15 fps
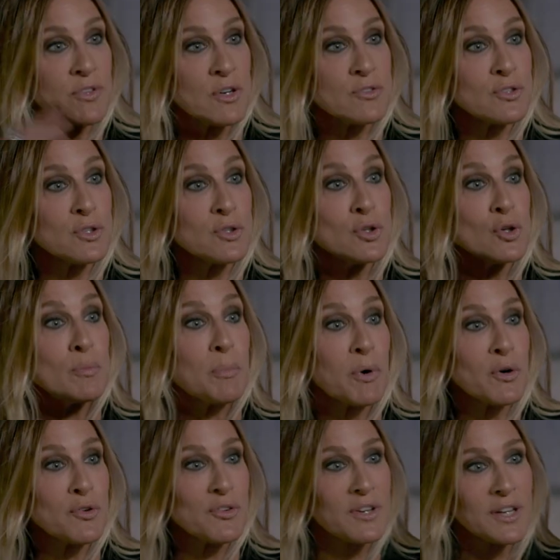there's a new
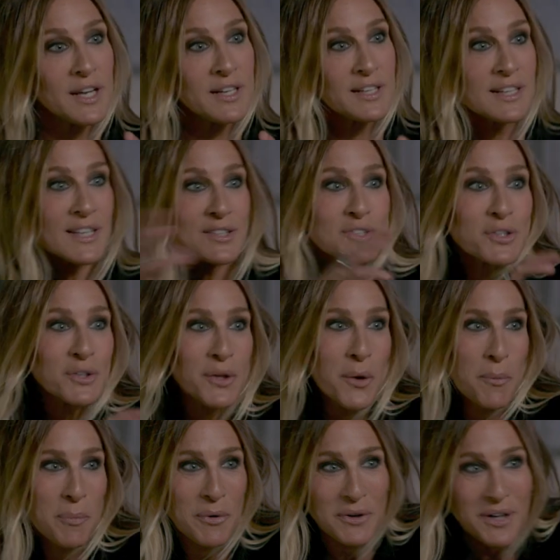person, like an
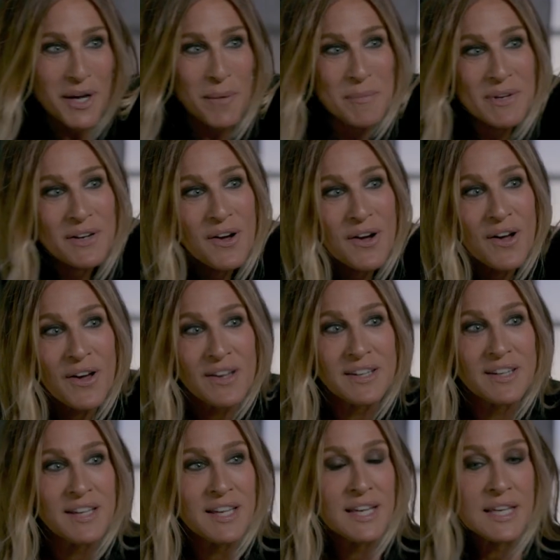interloper coming on,
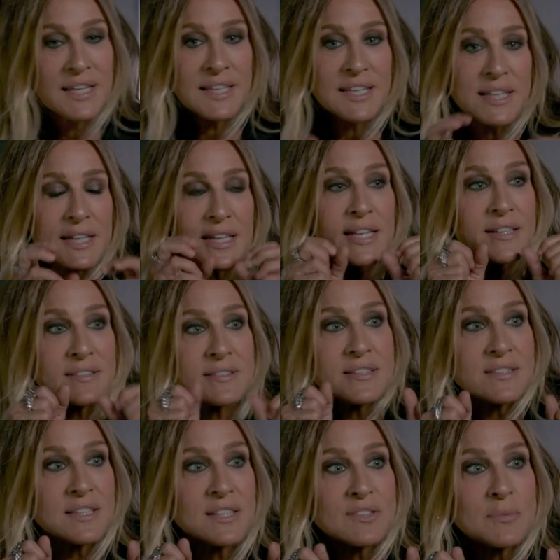uh -huh. he needs to
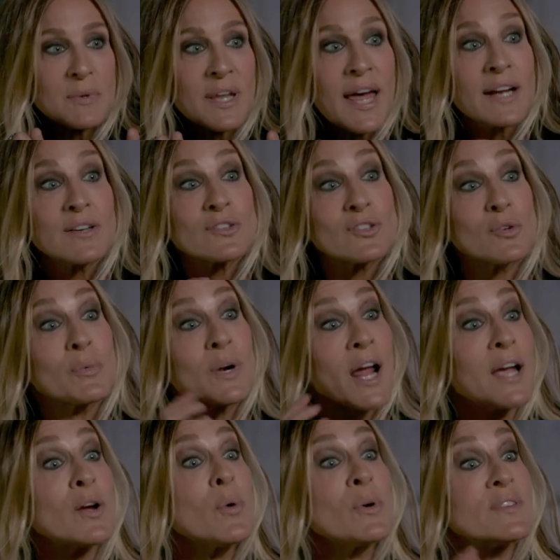teach them the language. So what
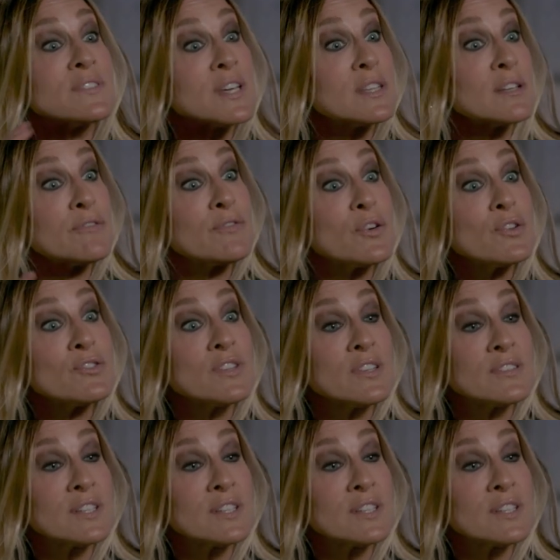okay. I always said in the first season.